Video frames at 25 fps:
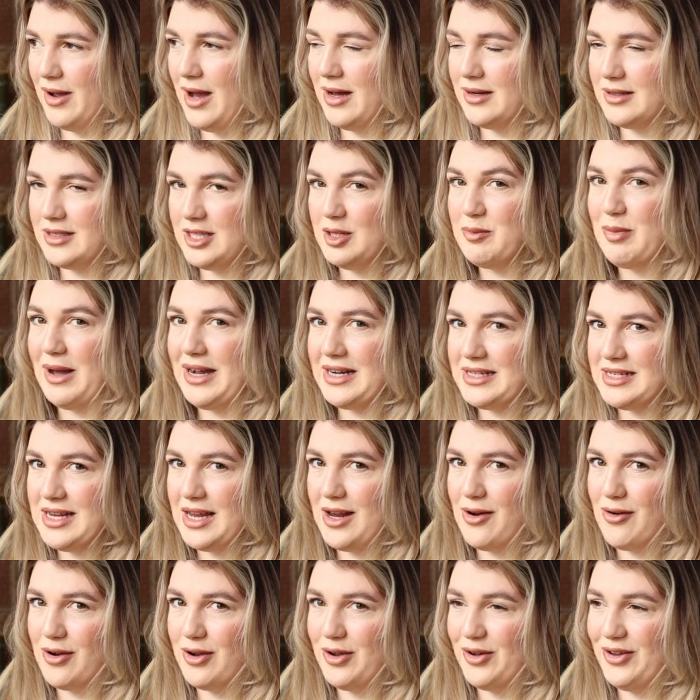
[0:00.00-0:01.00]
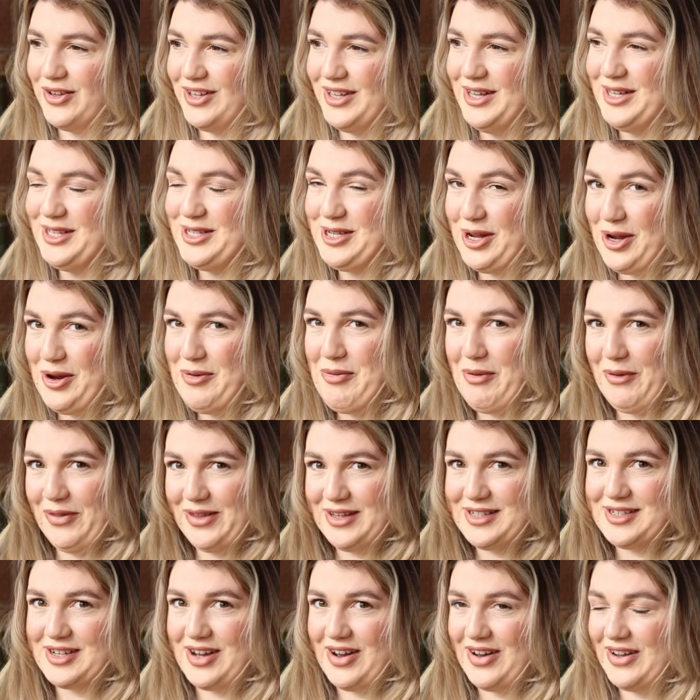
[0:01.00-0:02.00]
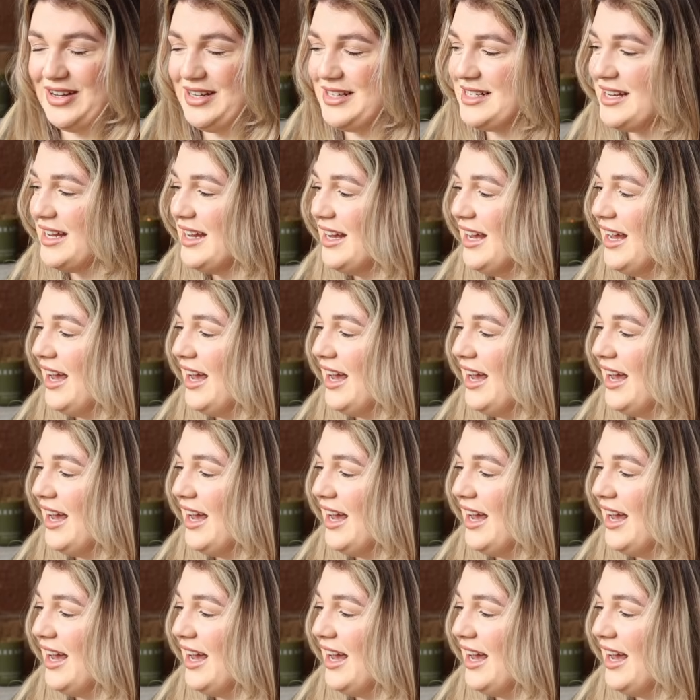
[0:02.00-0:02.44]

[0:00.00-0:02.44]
antibacterial soap on the side.